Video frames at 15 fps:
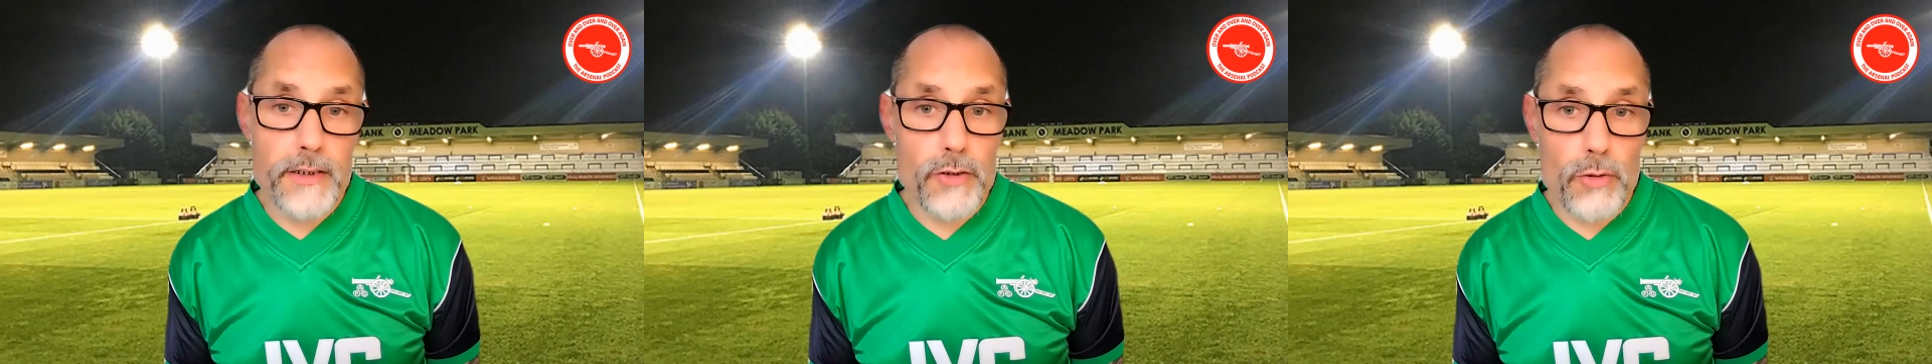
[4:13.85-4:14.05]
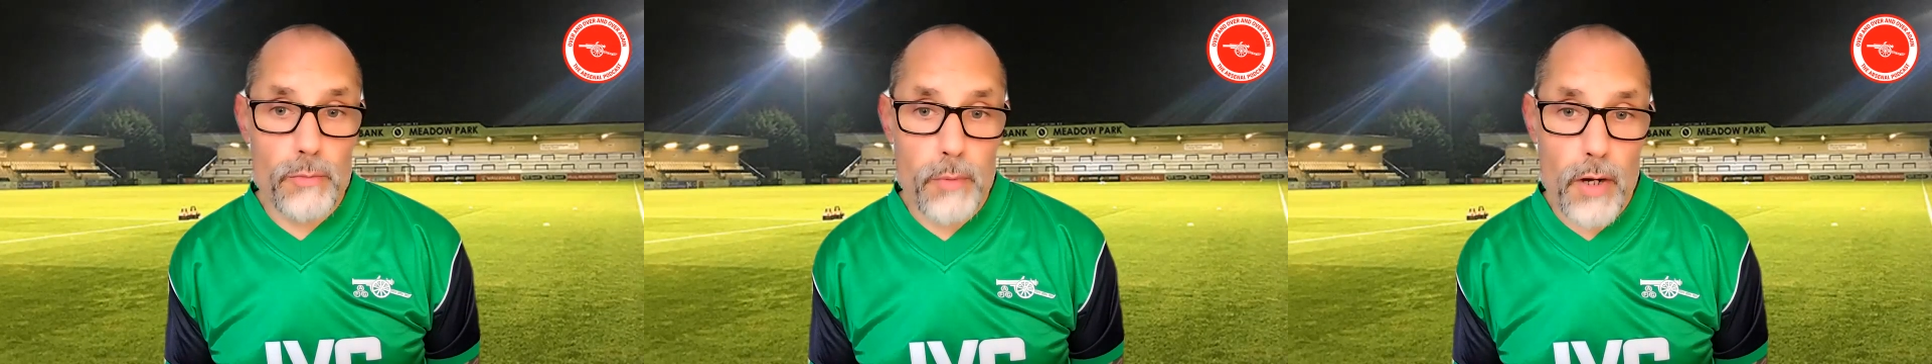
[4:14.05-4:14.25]

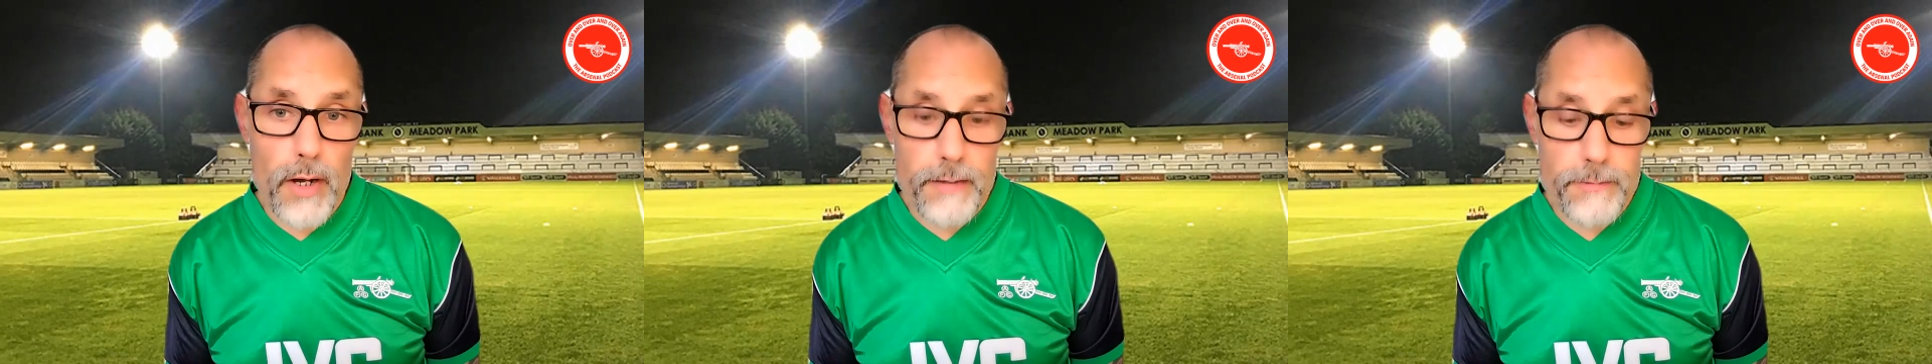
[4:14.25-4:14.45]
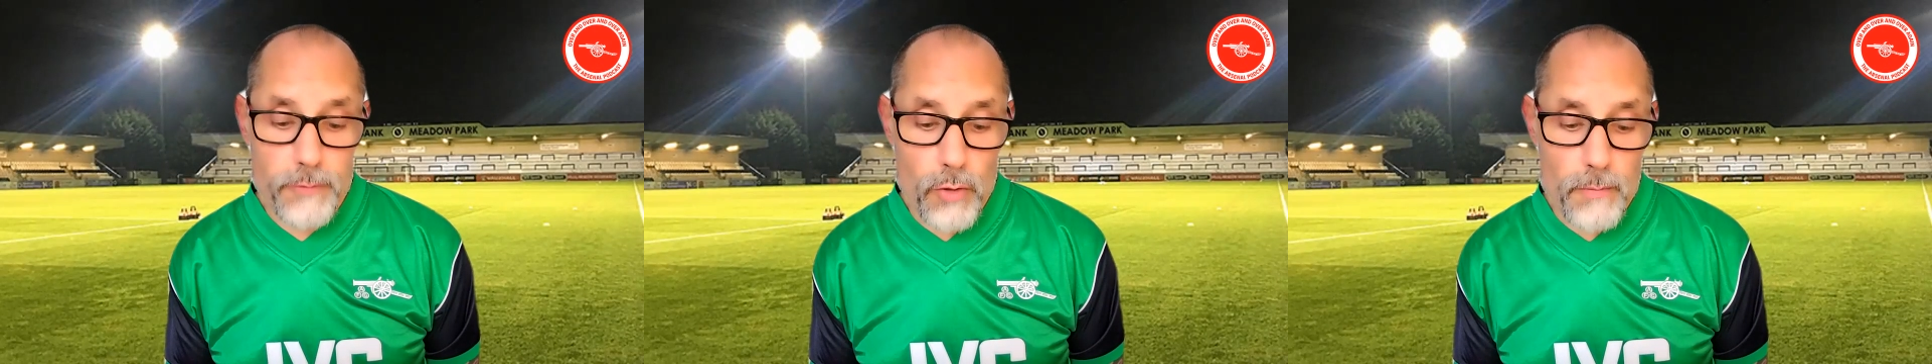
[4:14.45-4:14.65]

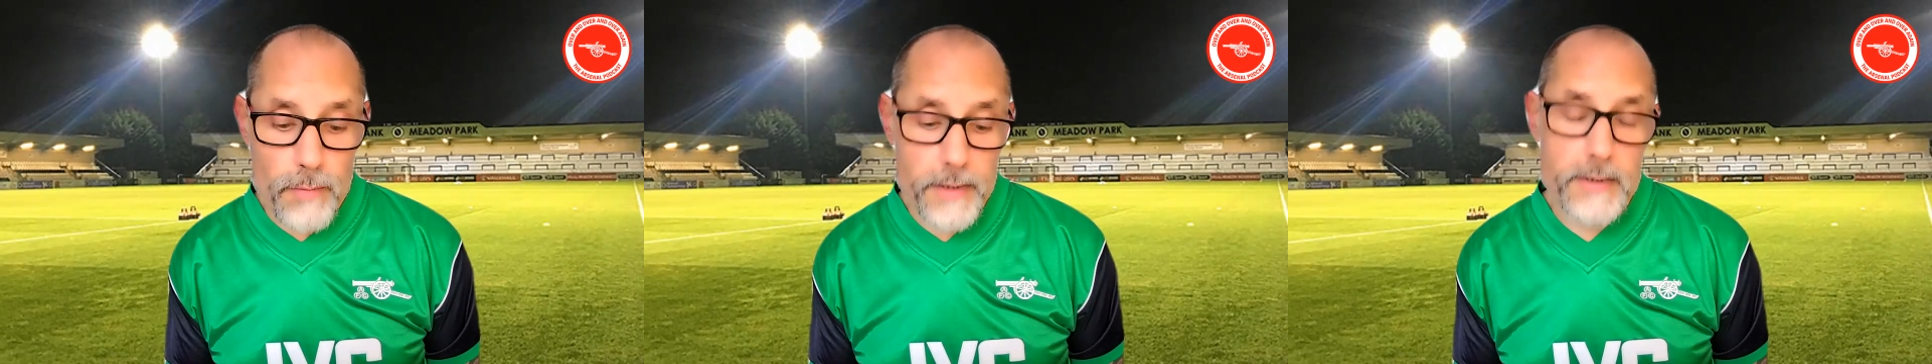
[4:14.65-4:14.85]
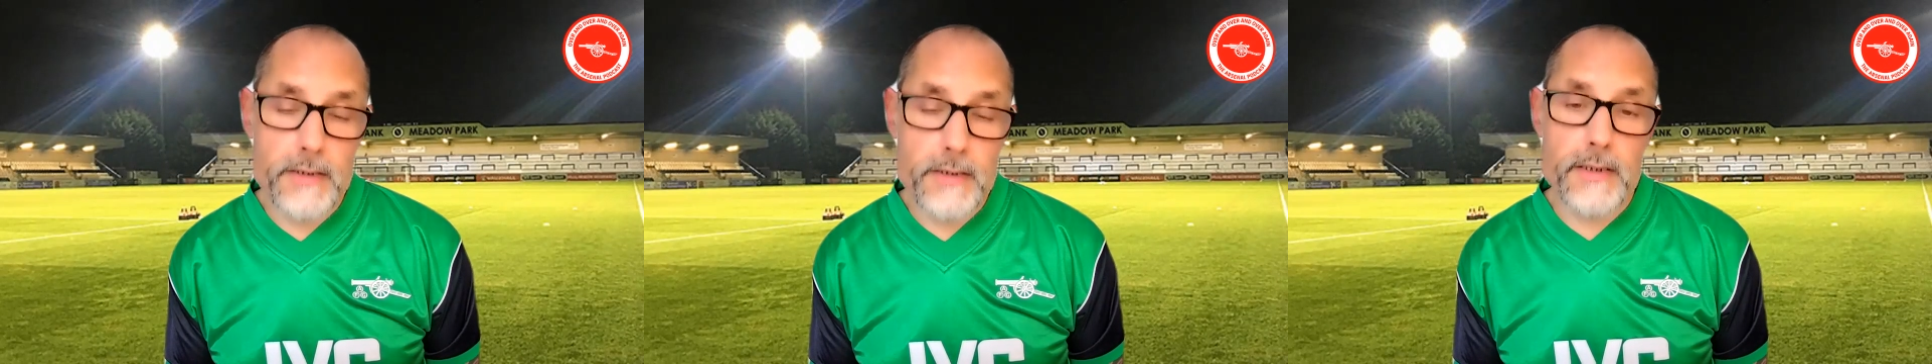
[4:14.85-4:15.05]
Dubai for
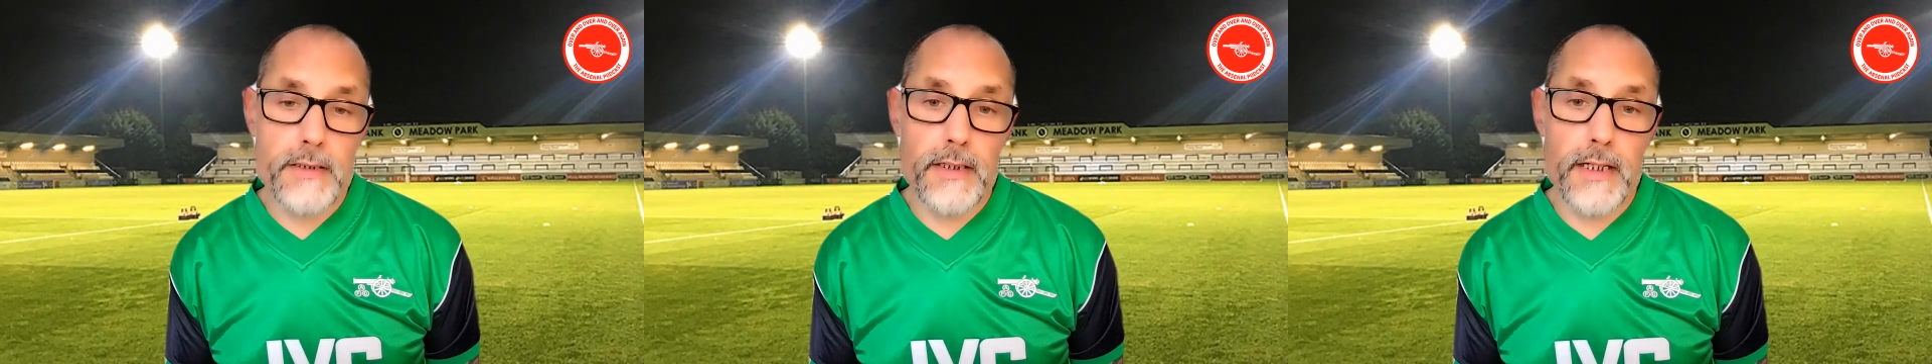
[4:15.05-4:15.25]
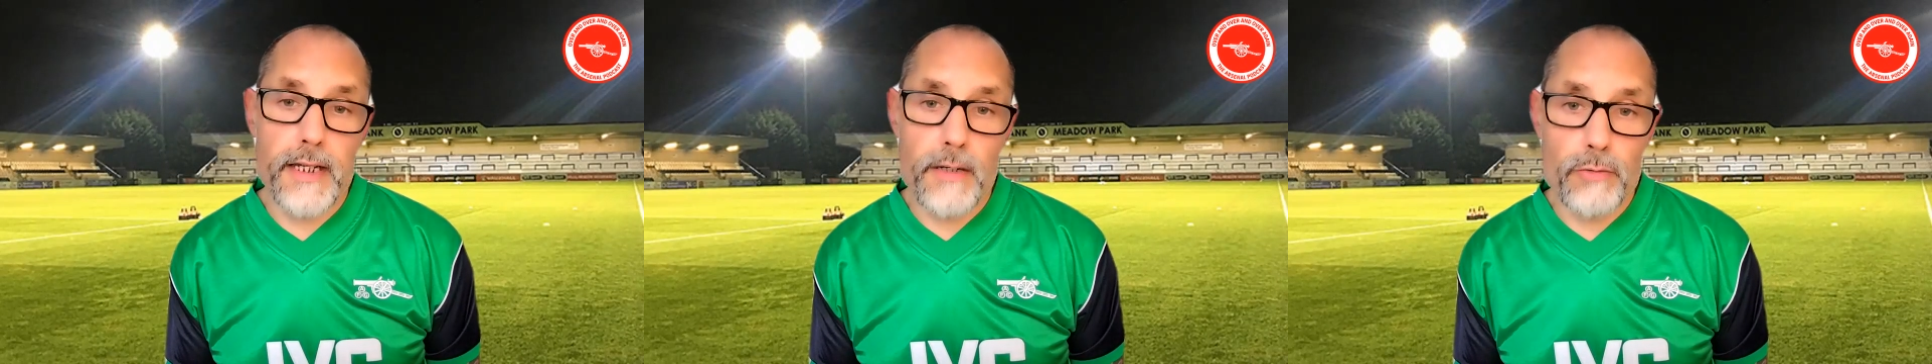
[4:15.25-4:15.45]
Manchester City.